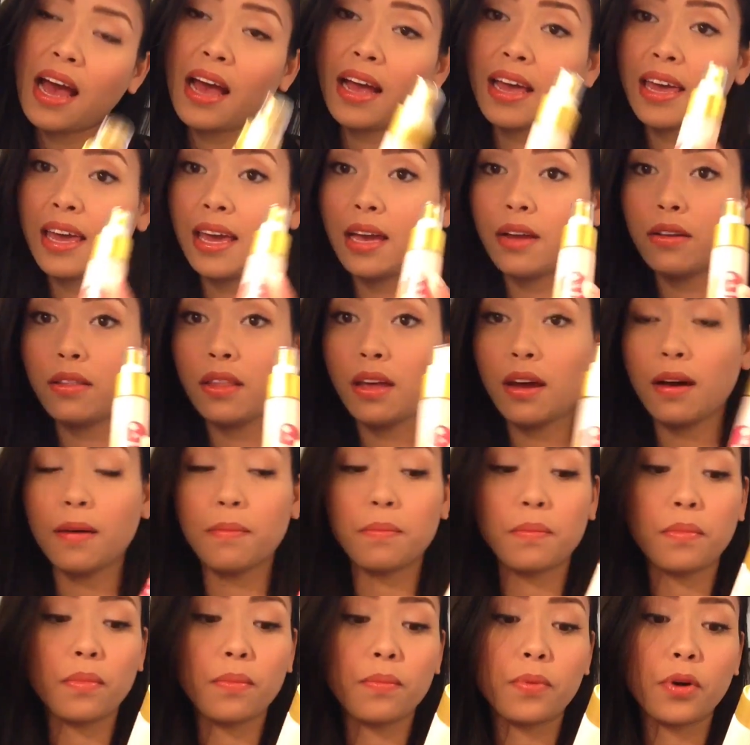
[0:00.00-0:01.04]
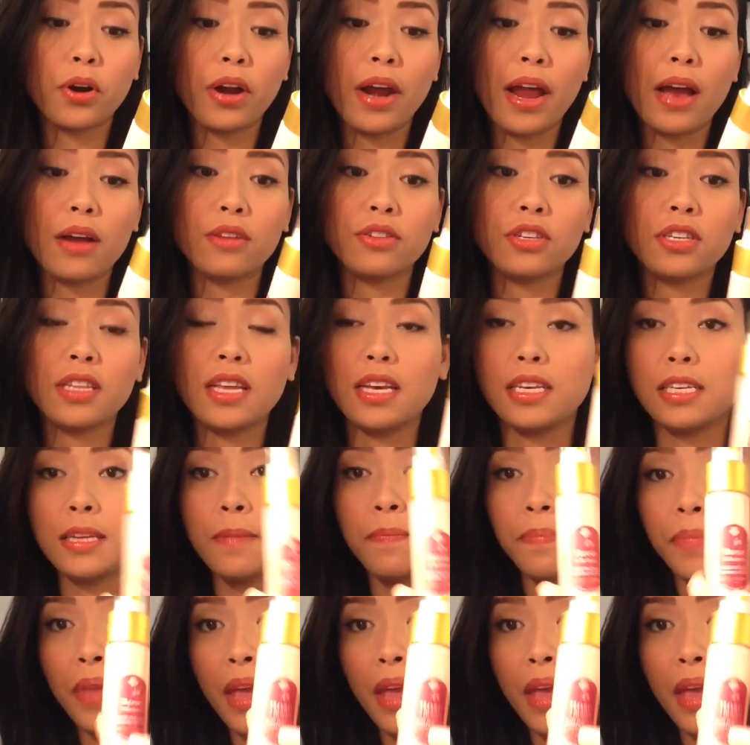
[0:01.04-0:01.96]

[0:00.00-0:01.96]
I can't pronounce this,